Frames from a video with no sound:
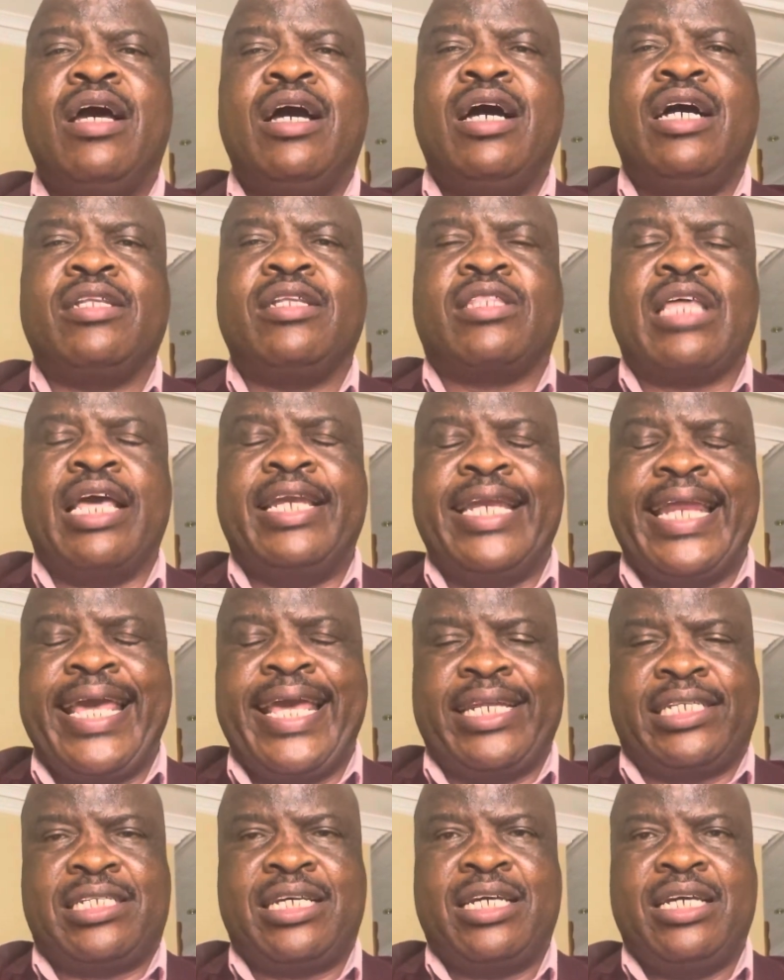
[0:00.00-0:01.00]

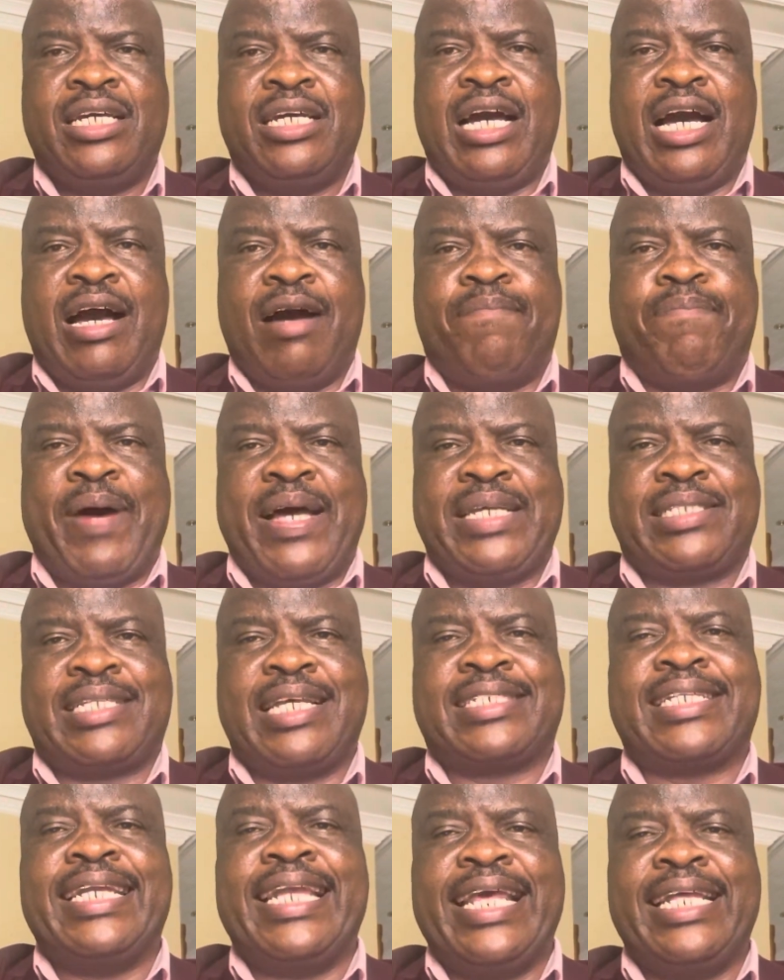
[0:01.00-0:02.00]

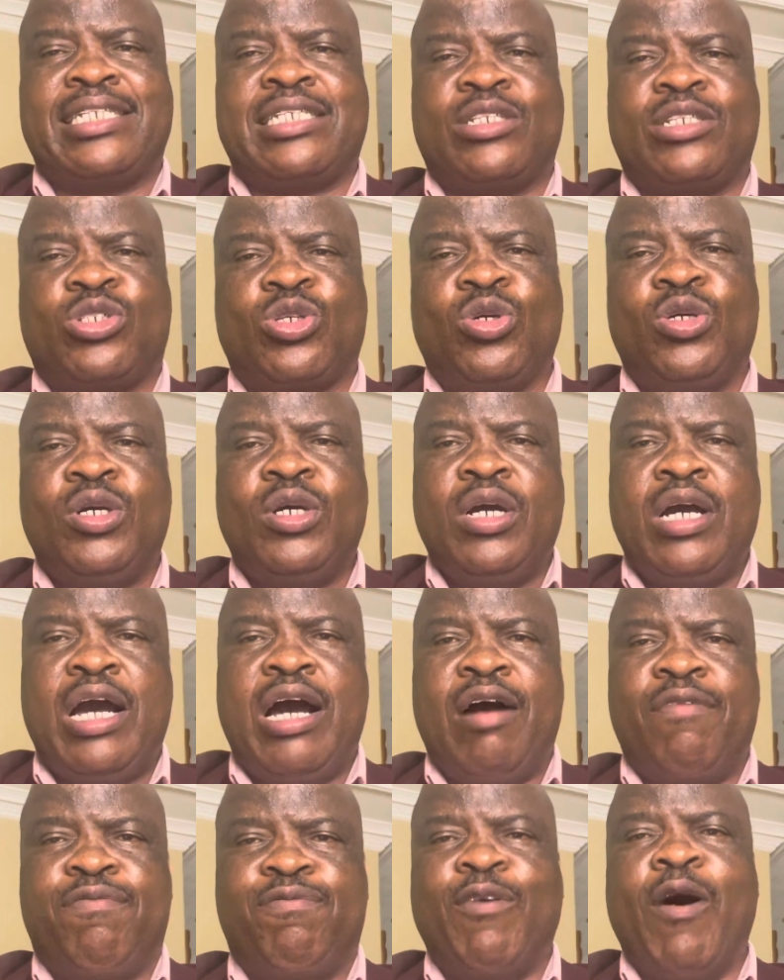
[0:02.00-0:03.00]
pastors need to
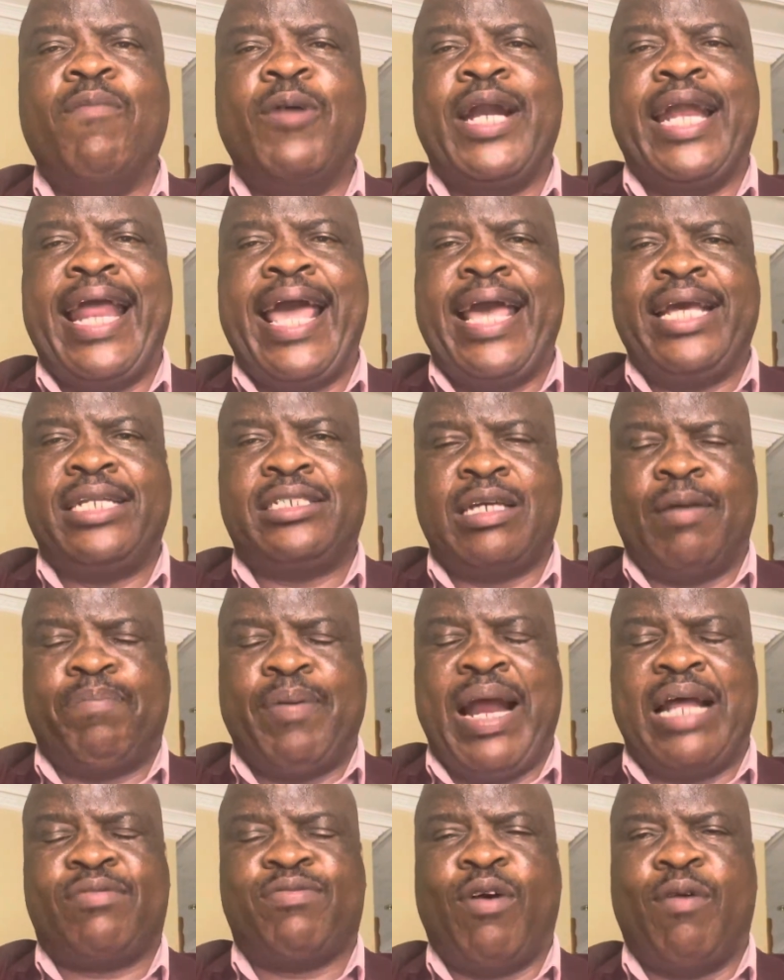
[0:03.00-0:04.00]
formulate a
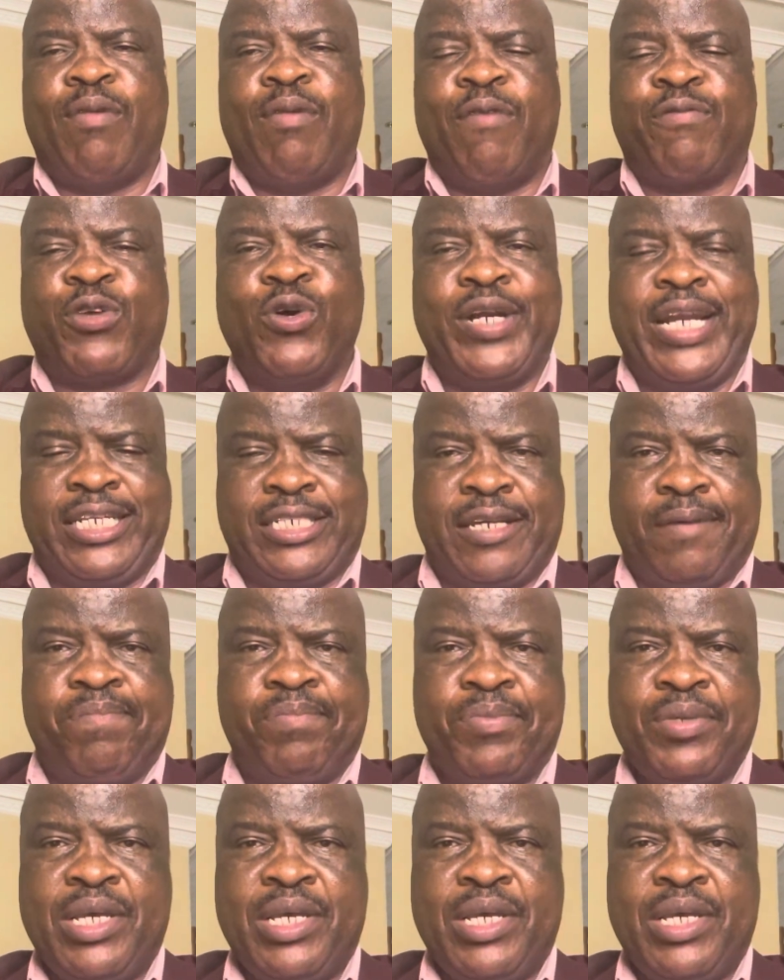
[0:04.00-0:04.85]
platform of unity,